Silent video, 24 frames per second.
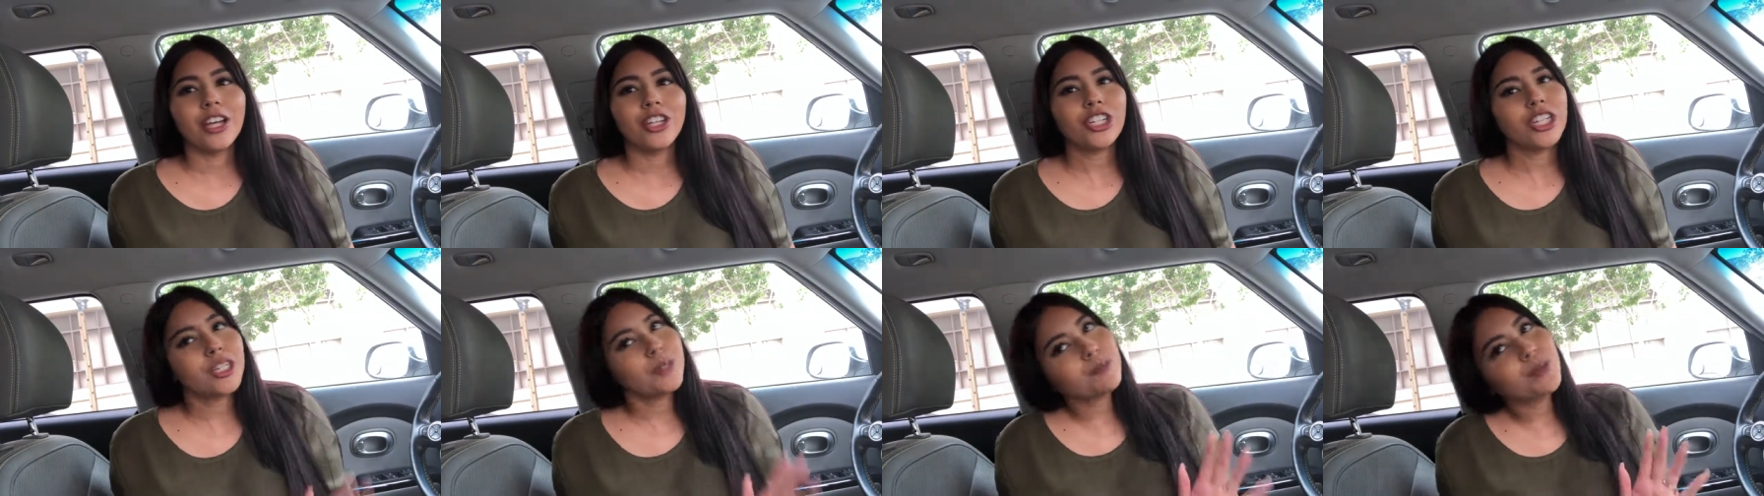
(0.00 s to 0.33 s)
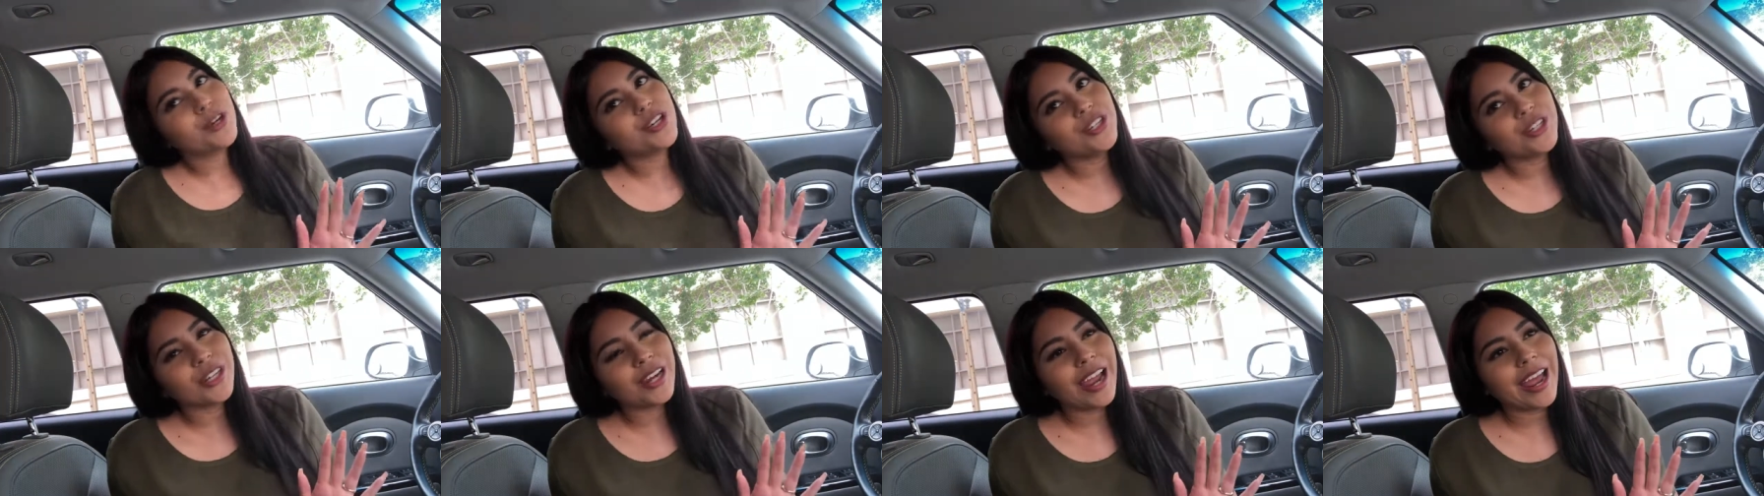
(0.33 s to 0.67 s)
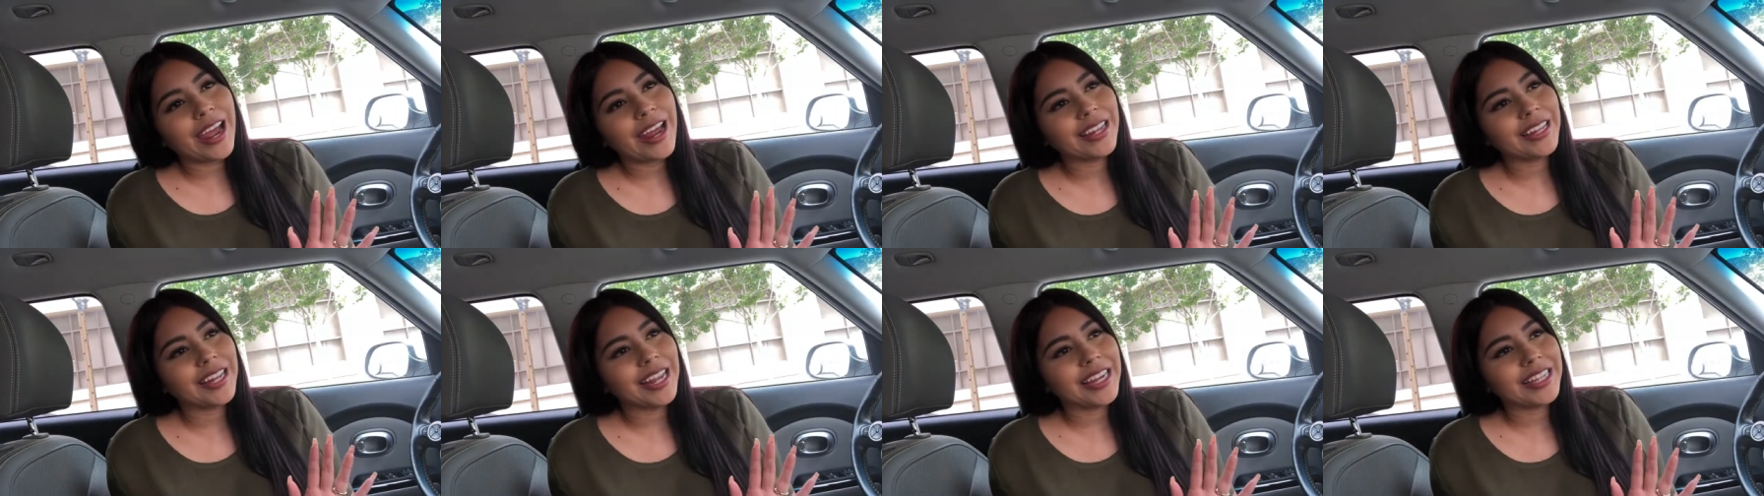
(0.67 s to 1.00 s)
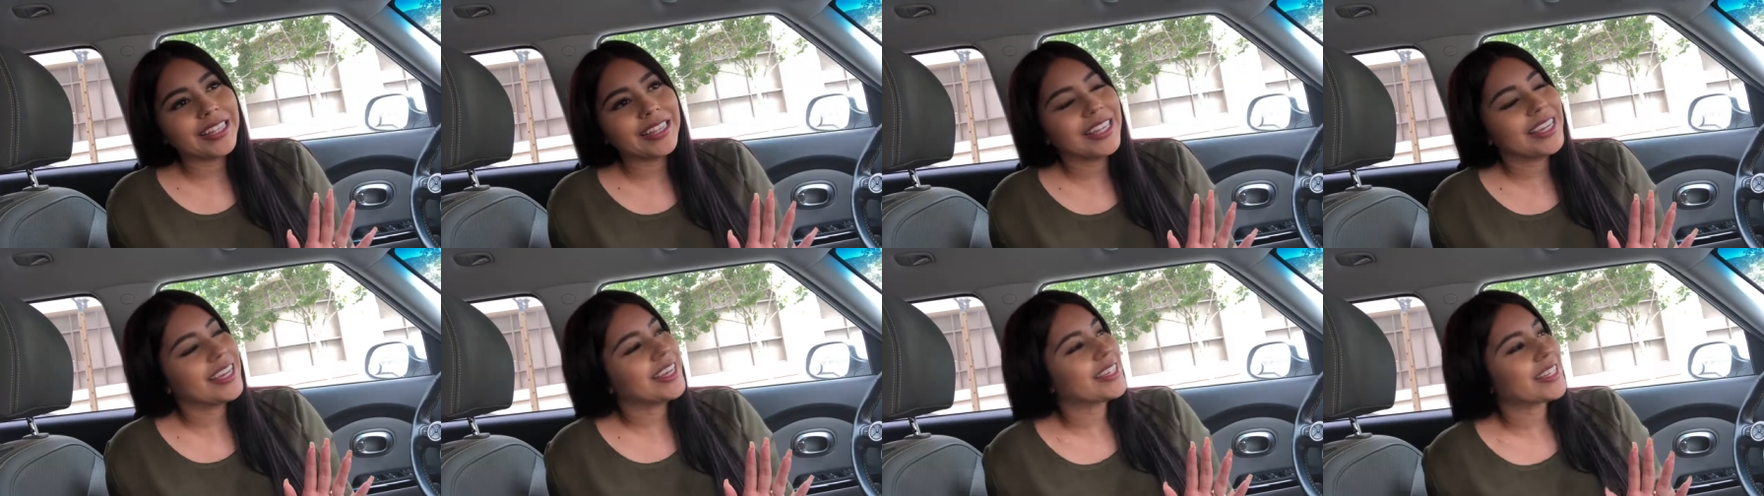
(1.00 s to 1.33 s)
just put your head
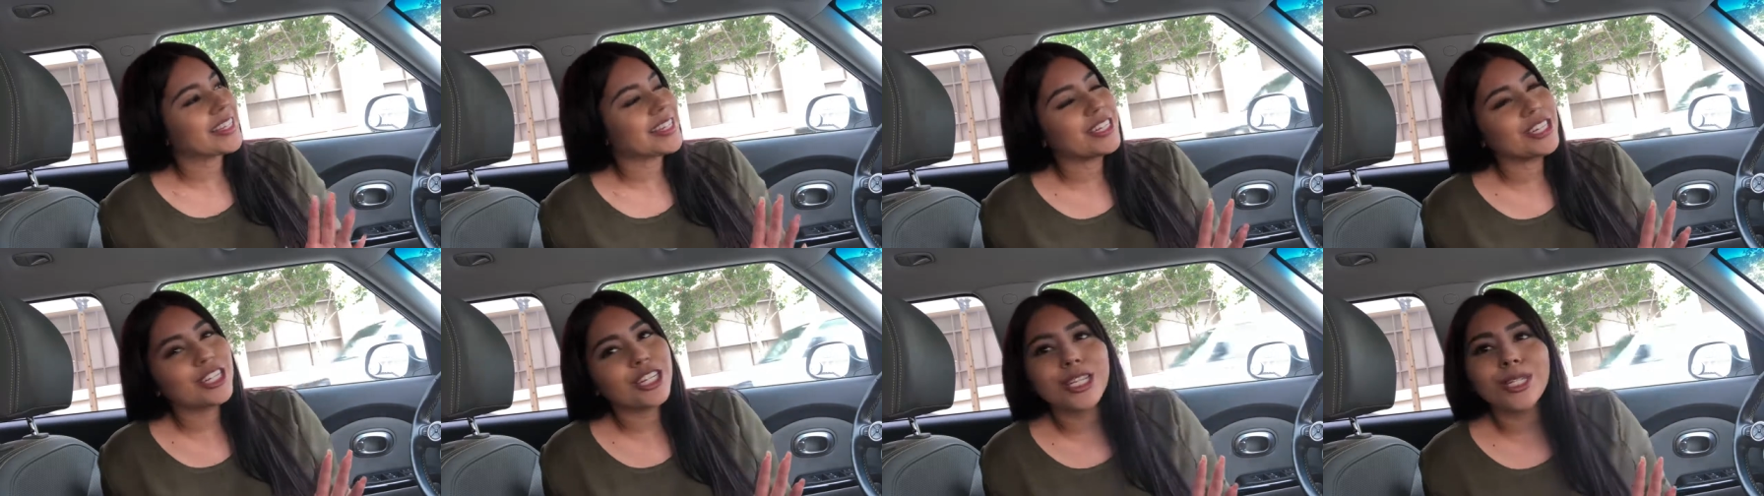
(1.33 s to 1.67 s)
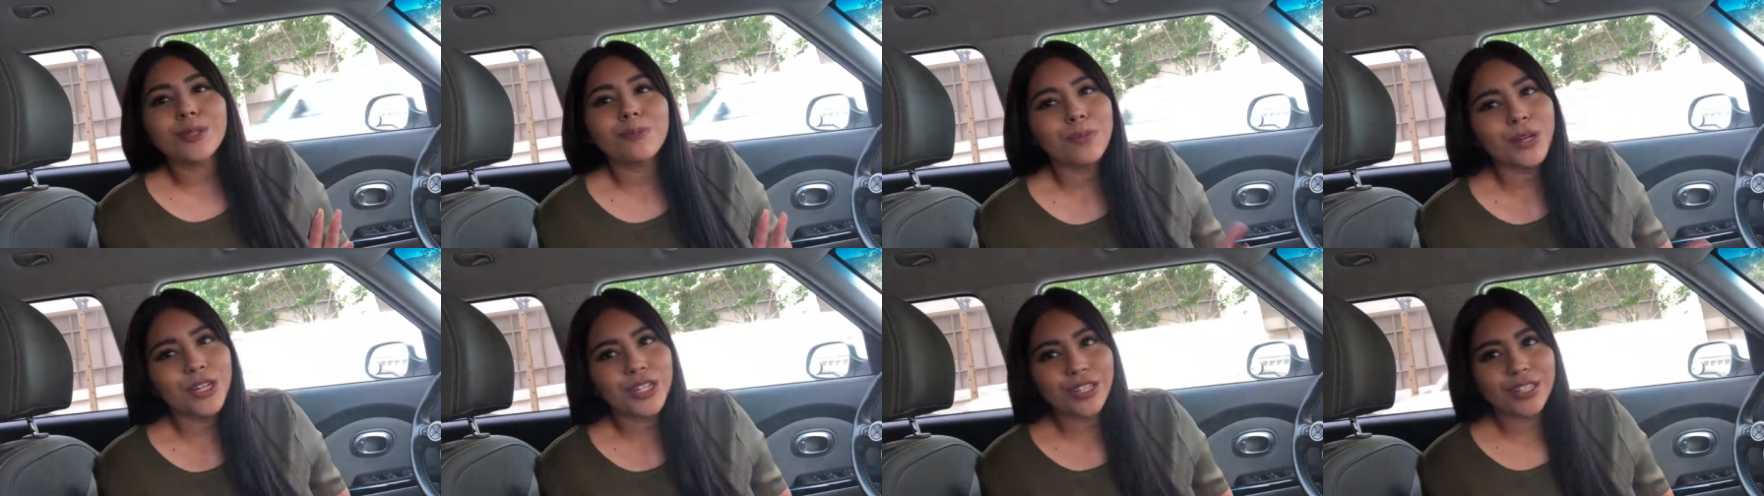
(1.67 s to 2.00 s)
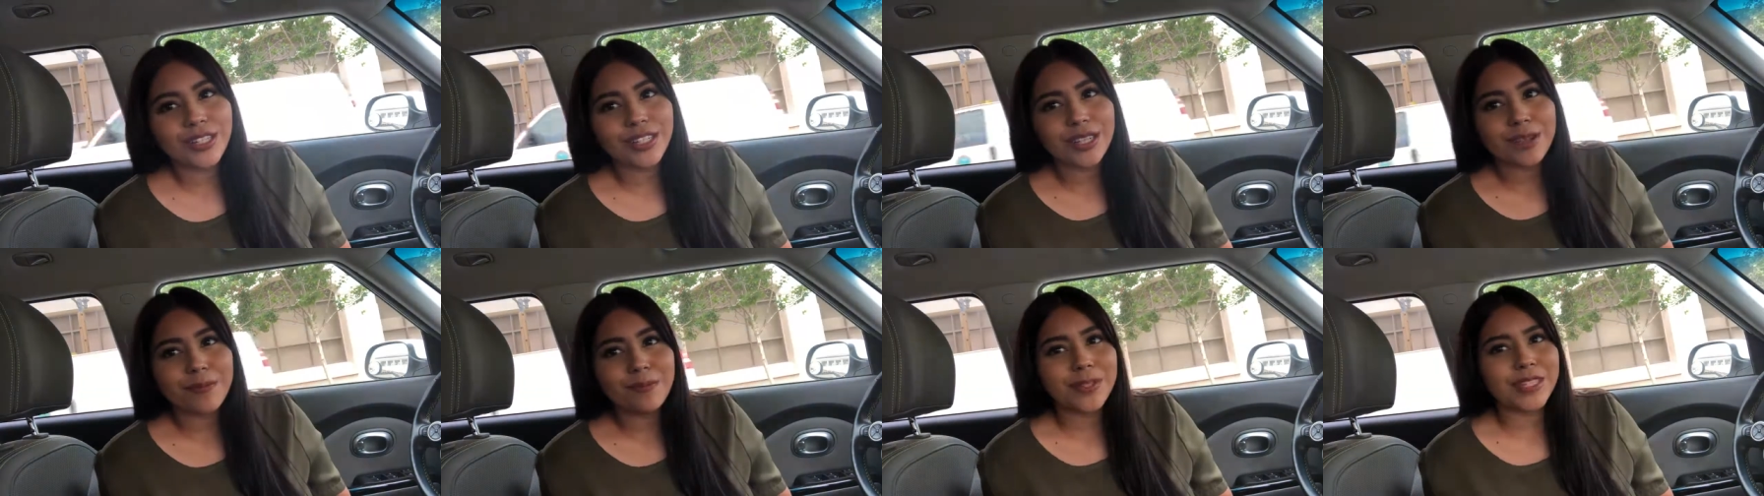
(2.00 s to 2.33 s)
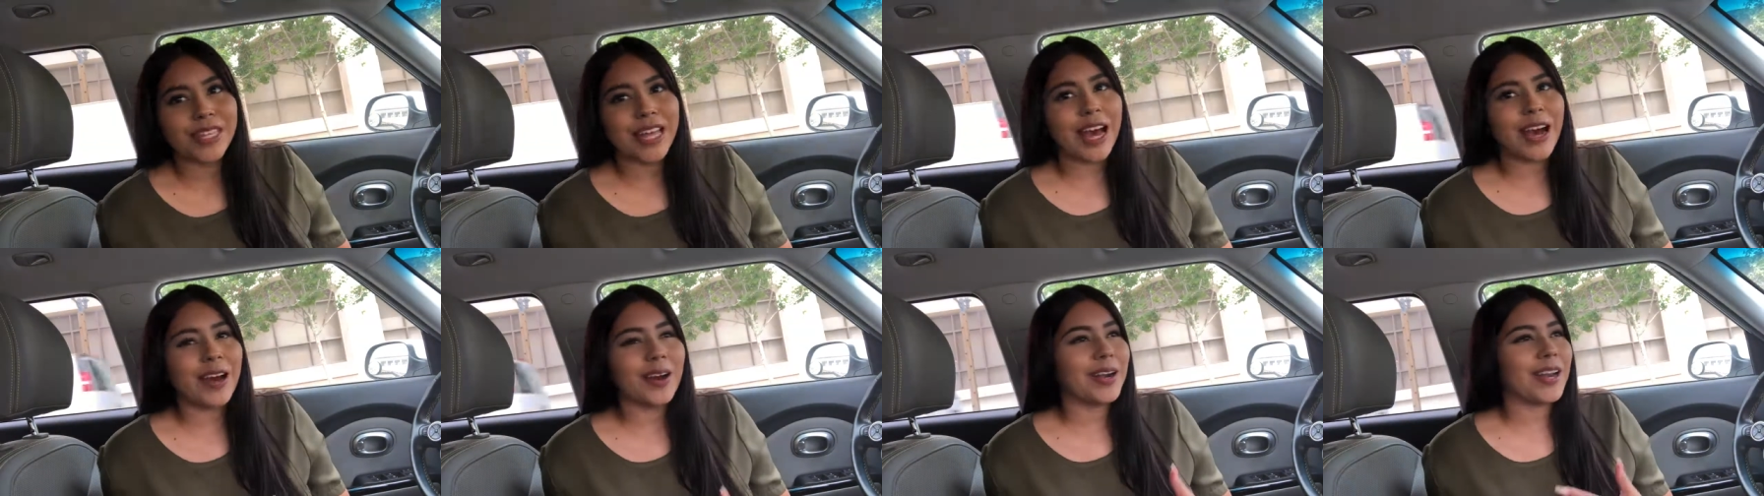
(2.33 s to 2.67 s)
like this and just put your lips
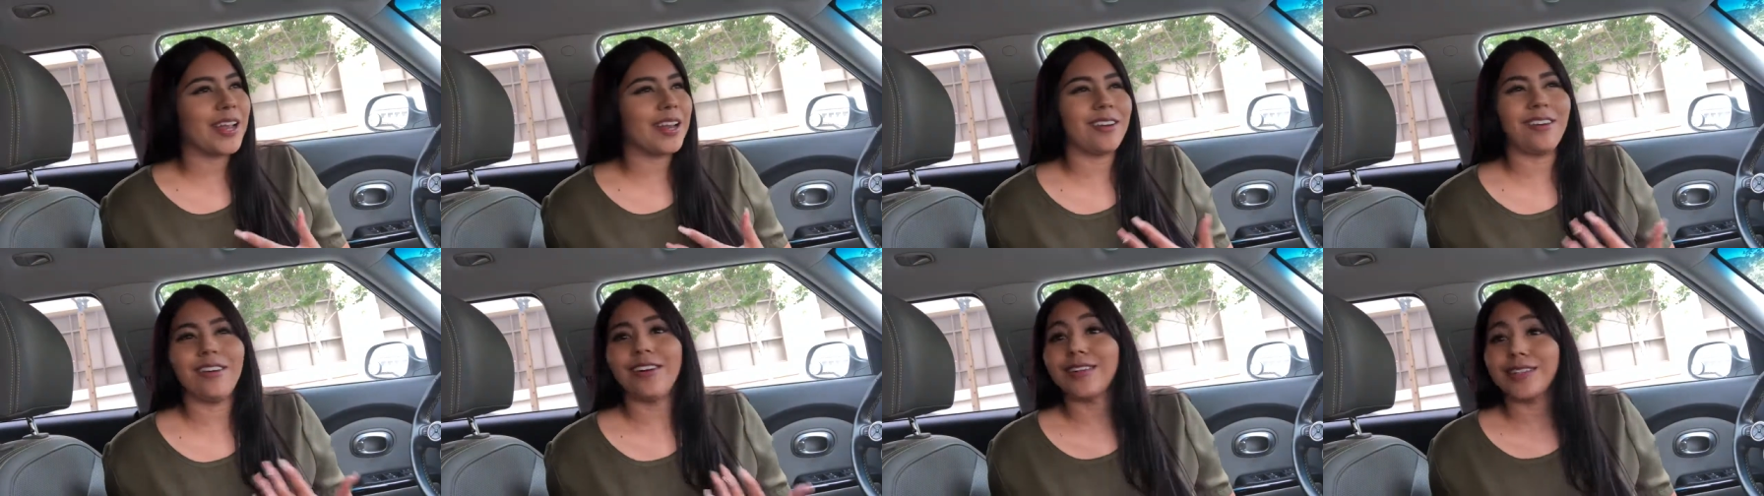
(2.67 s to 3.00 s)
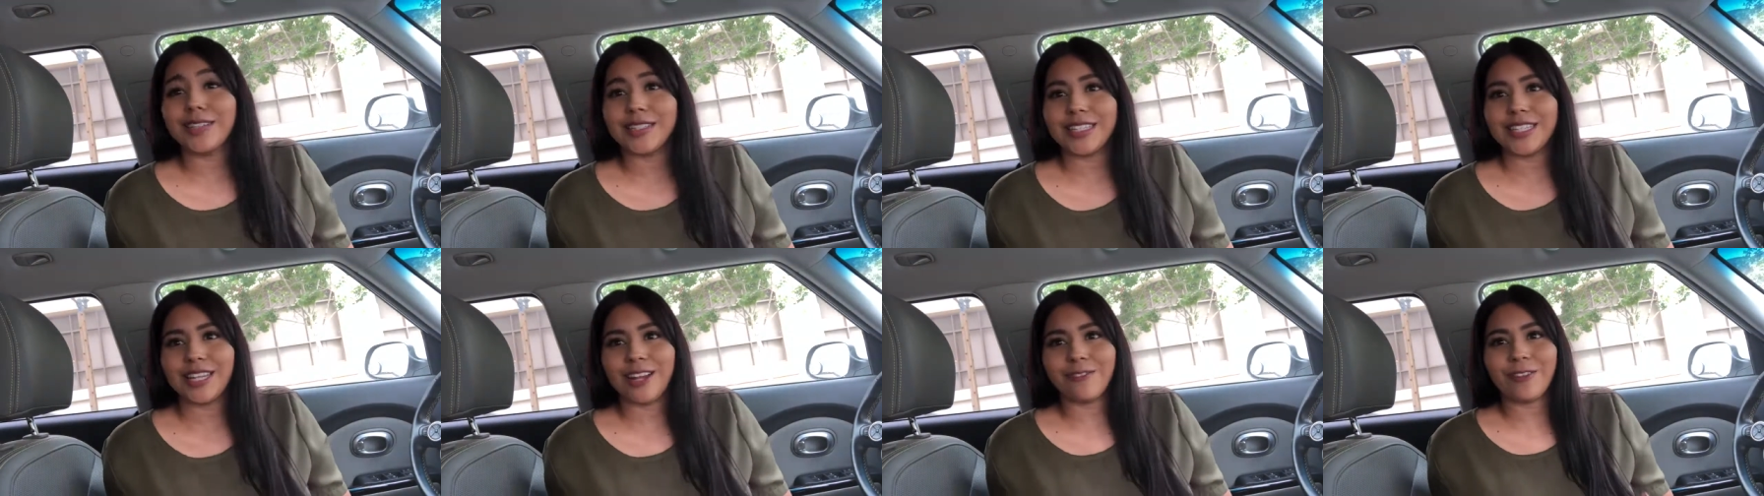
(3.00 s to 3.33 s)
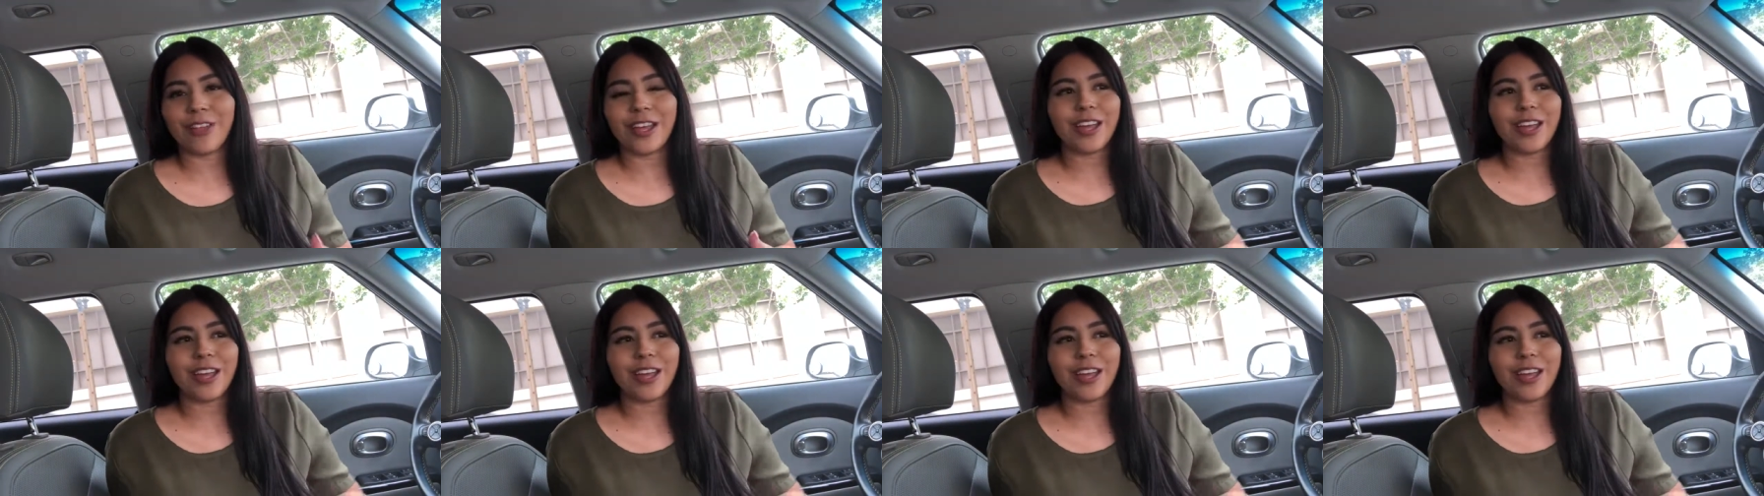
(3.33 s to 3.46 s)
out and all this stuff,